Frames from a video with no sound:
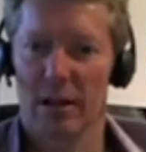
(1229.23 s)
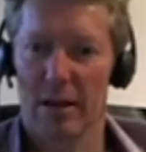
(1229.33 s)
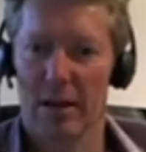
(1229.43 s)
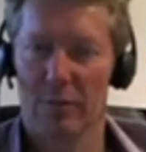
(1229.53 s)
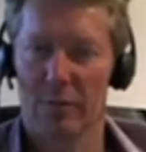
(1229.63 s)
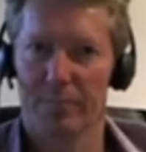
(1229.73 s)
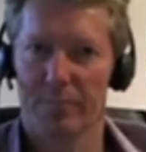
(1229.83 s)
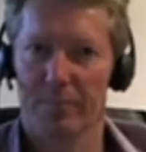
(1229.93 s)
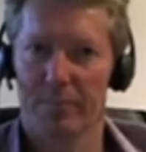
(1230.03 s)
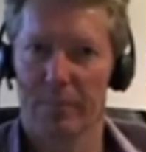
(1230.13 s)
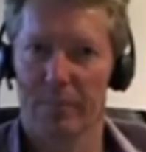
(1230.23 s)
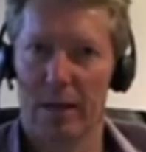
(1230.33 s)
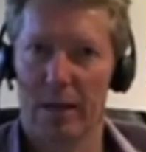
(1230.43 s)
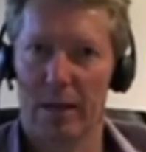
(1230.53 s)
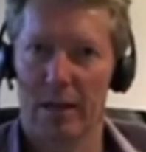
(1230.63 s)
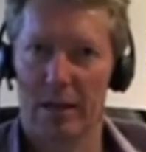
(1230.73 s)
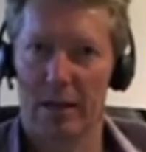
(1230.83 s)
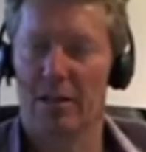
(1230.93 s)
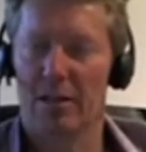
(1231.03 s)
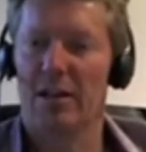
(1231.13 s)
um,
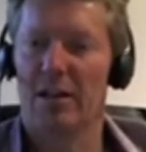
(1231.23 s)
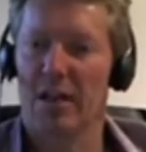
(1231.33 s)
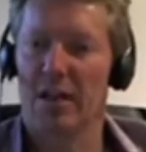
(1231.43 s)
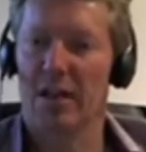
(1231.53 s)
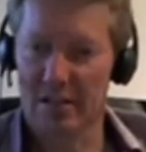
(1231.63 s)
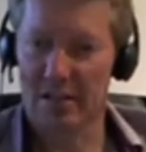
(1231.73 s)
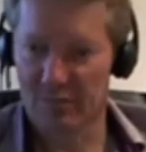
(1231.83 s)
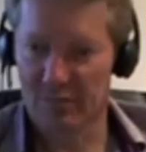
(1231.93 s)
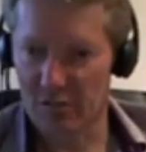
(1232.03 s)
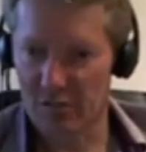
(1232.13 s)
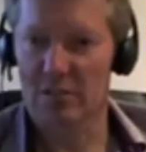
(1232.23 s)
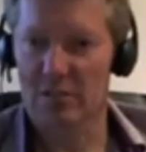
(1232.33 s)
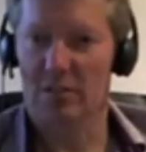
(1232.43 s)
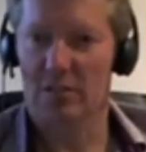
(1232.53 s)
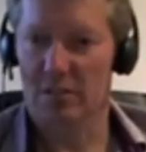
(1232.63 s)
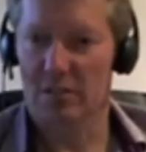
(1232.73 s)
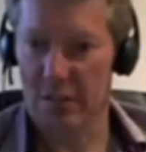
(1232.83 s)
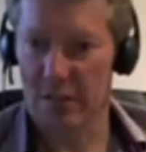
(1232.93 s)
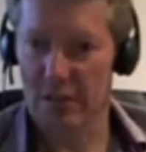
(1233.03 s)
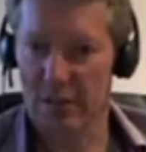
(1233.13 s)
has kind of had an influence,
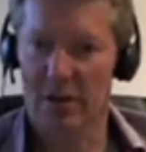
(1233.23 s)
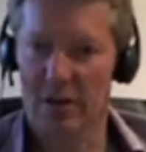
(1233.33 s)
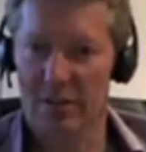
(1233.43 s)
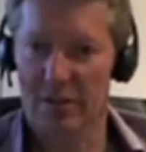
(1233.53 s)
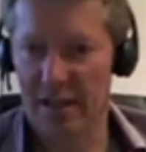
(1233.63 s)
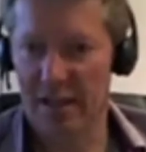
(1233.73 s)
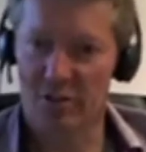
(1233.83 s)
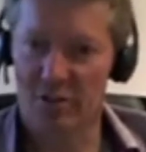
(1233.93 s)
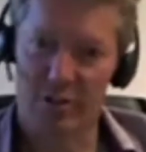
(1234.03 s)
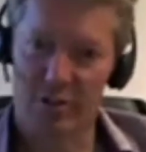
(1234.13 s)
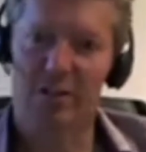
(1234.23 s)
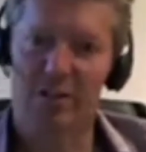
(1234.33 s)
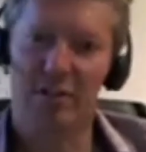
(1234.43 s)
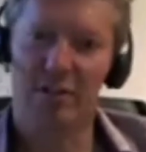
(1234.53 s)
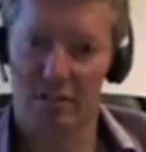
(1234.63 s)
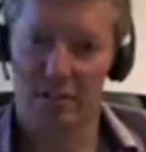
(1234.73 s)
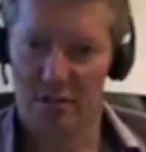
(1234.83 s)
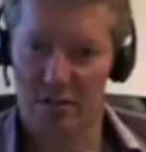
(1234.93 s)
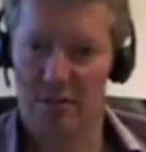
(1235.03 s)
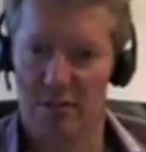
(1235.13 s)
and I think that trend is
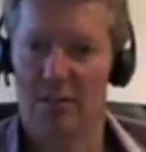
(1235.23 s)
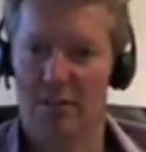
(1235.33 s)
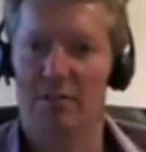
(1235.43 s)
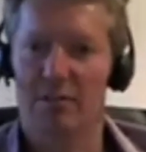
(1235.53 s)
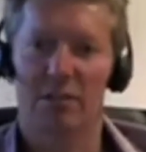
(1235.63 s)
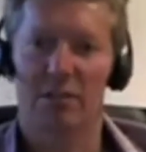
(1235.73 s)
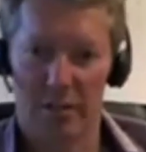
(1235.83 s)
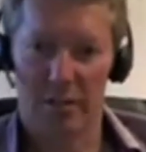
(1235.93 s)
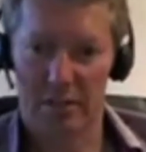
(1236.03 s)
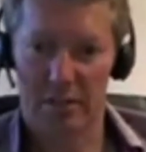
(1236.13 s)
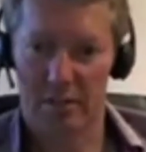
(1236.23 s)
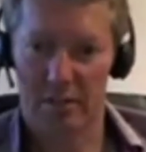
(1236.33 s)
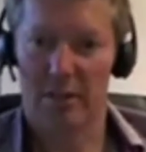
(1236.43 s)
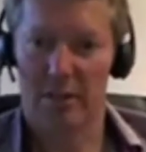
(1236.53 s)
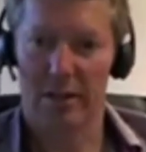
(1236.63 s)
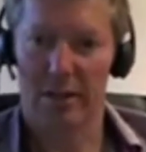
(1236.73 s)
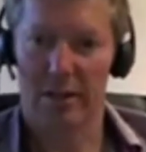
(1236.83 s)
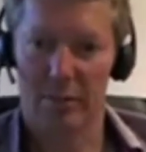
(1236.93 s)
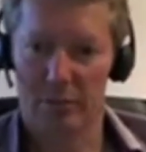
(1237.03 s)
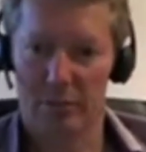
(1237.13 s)
continuing.
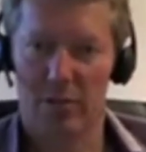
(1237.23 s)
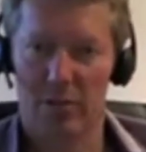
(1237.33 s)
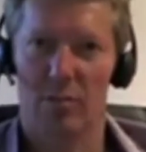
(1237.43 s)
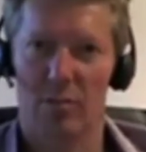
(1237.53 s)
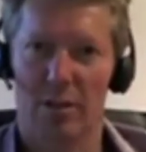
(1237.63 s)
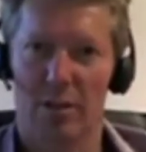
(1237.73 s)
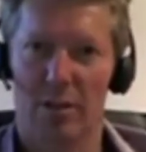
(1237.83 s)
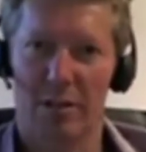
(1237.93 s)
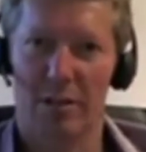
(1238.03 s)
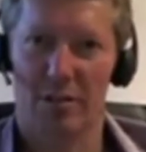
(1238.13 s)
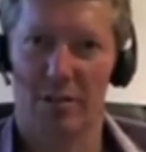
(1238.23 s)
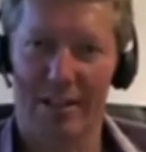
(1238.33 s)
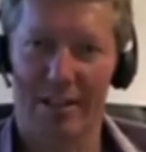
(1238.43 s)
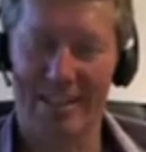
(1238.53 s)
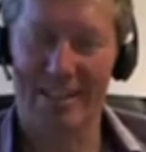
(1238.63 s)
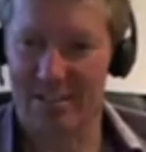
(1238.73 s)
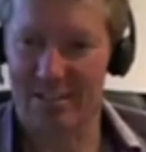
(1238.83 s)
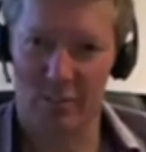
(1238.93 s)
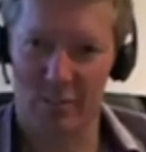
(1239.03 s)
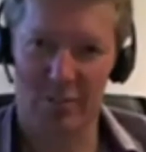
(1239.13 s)
It's not so much about trying to get
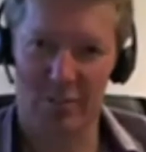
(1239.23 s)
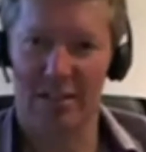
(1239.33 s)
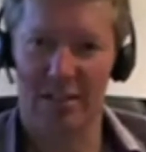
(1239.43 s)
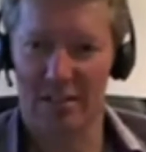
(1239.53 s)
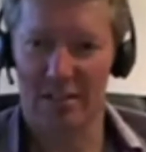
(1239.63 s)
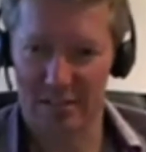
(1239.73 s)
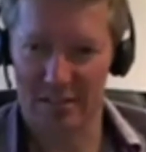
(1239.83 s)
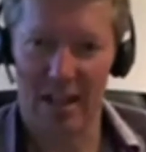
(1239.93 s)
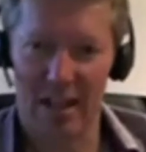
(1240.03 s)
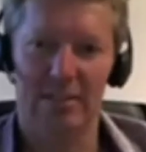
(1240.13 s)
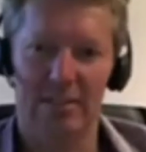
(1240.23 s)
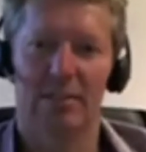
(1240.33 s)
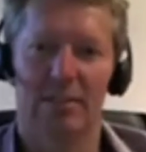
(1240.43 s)
to some particular state,